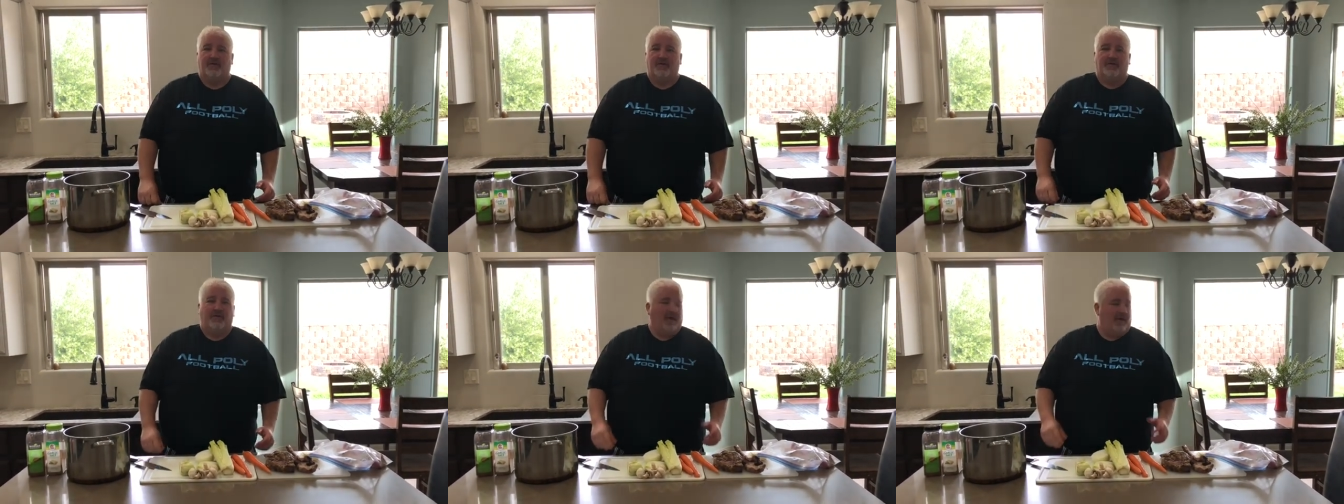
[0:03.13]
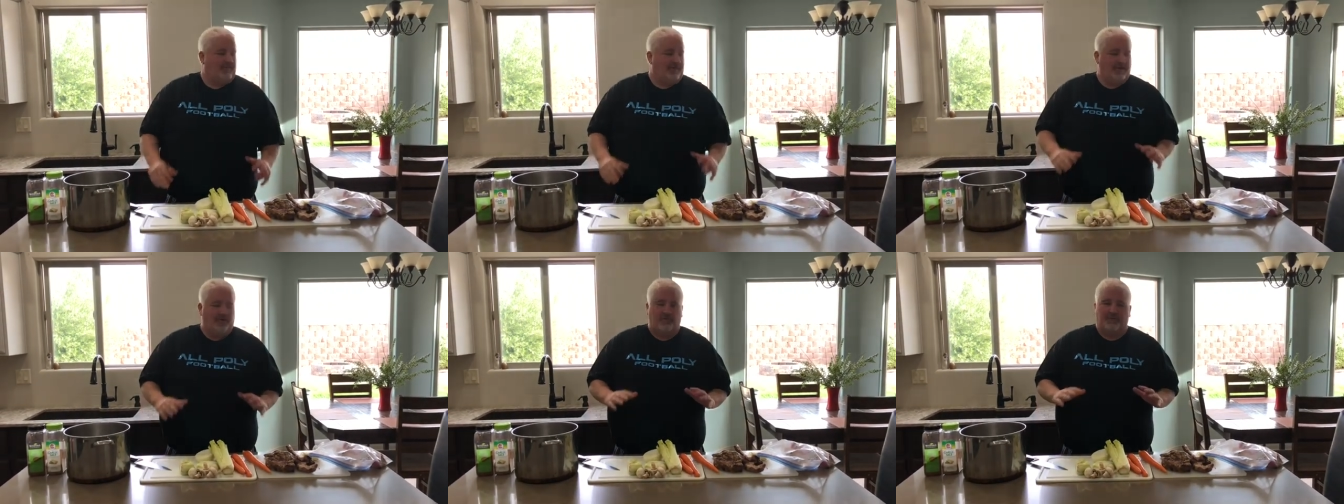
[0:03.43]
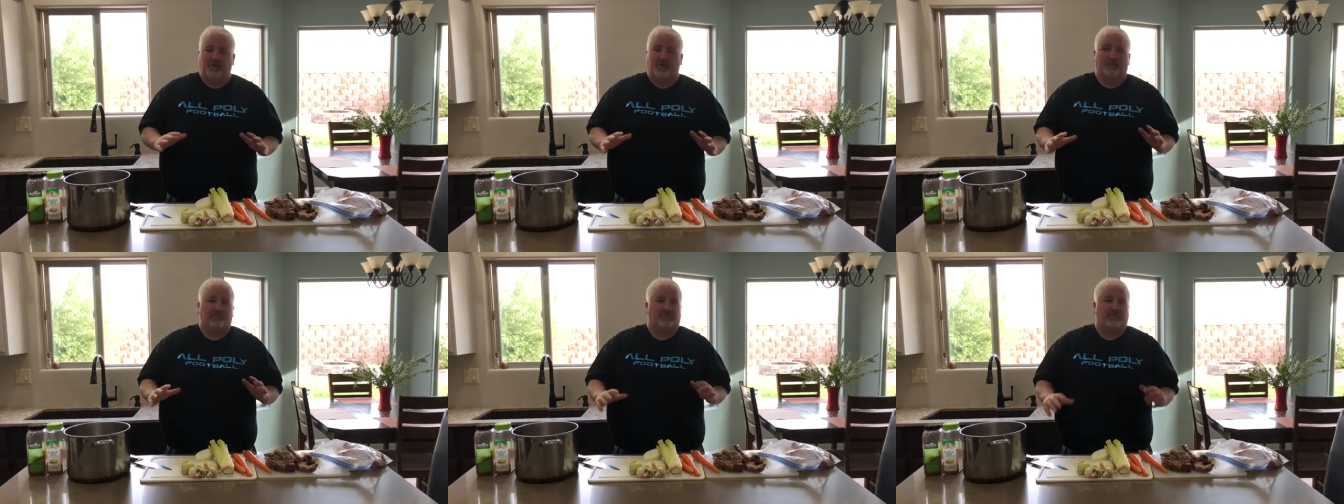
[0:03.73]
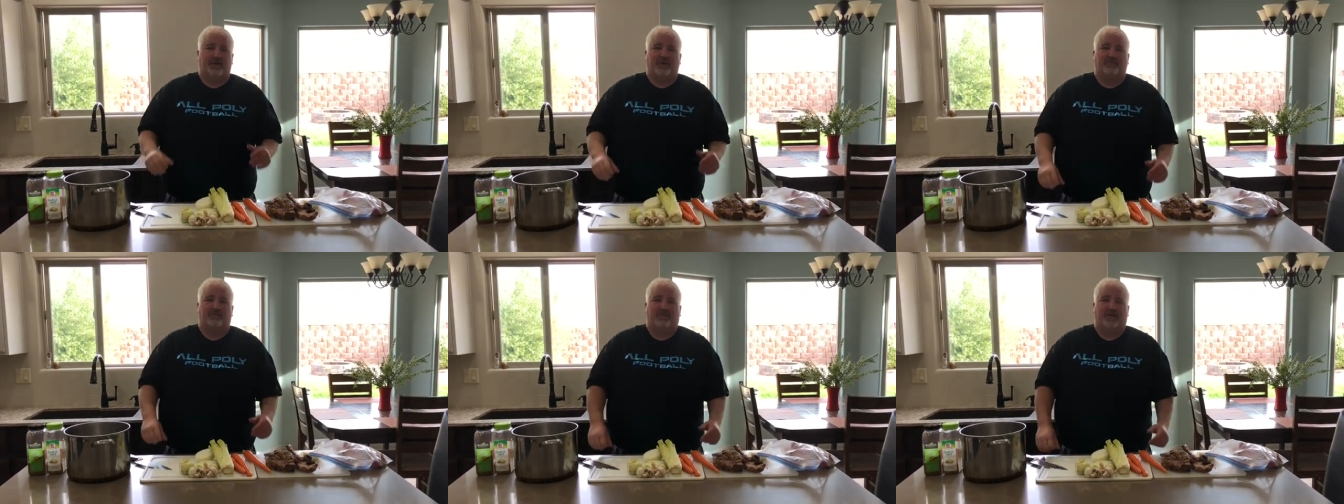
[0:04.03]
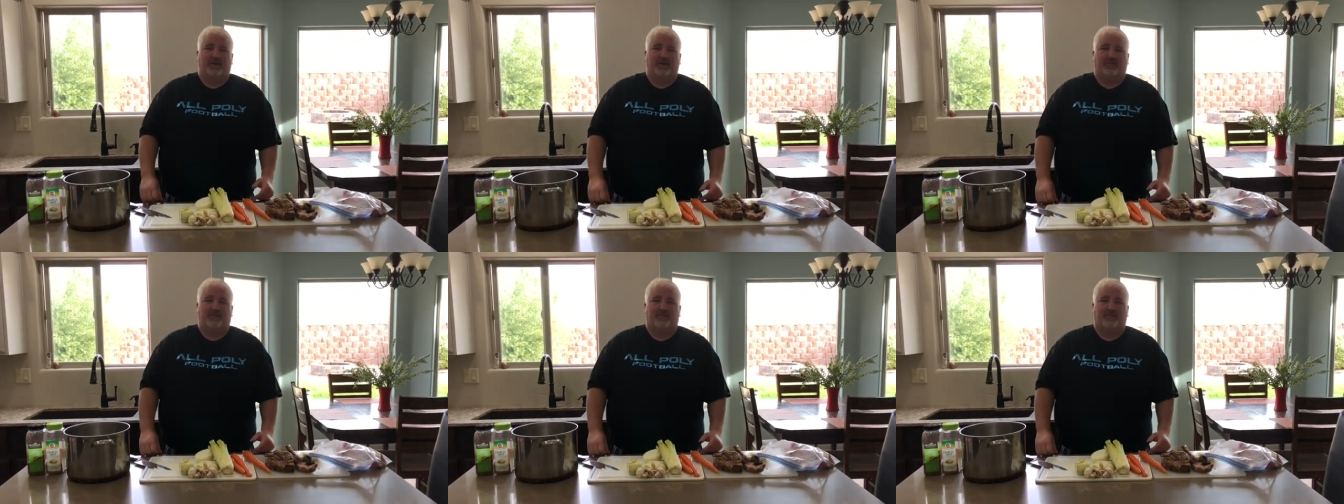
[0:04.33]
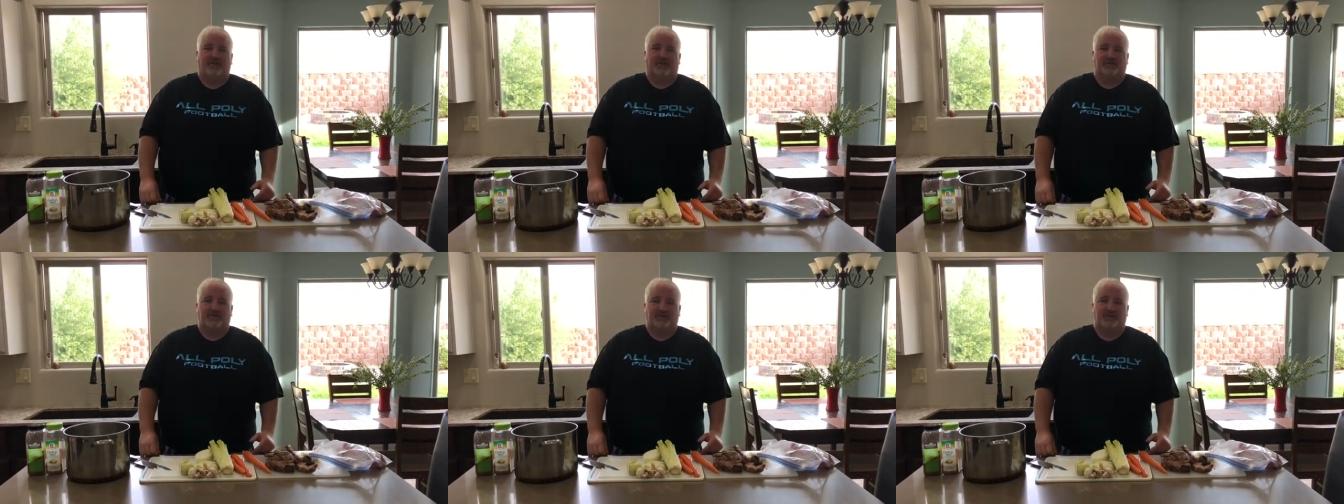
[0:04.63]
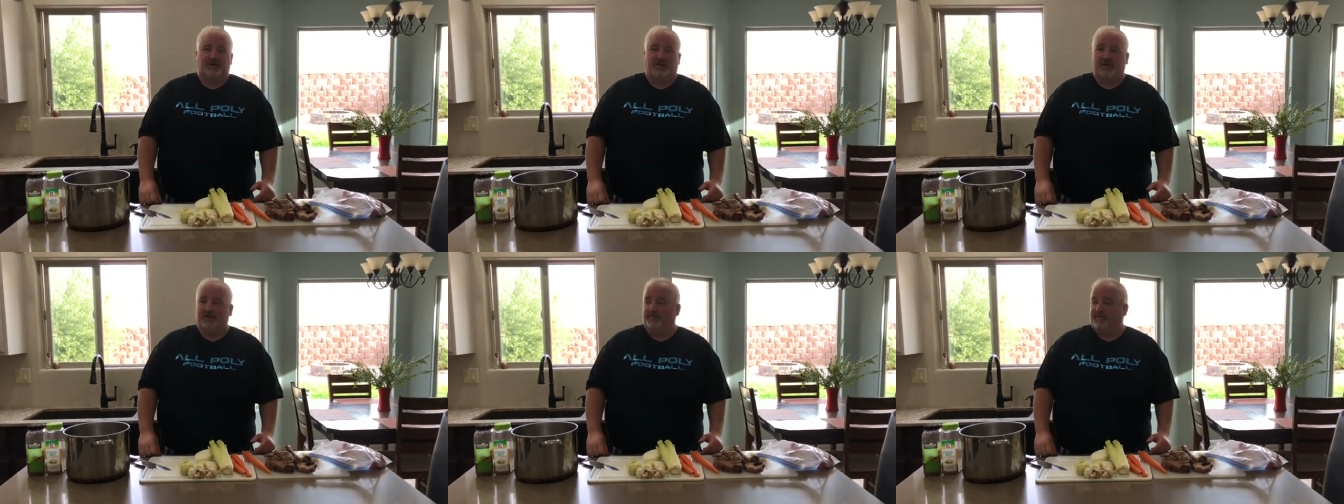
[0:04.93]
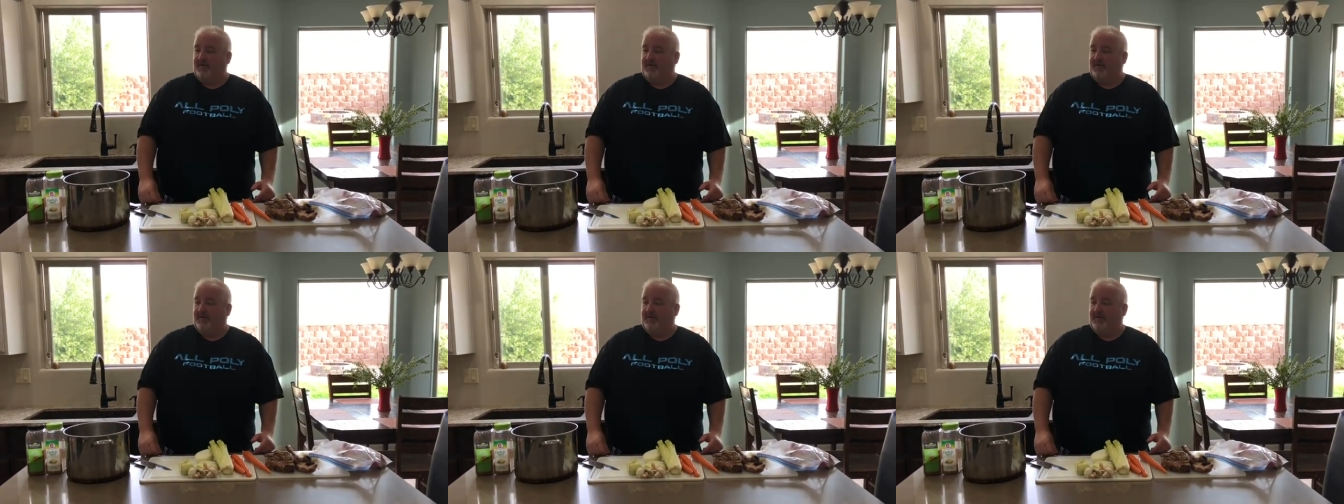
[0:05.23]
I've never been a big fan of French dip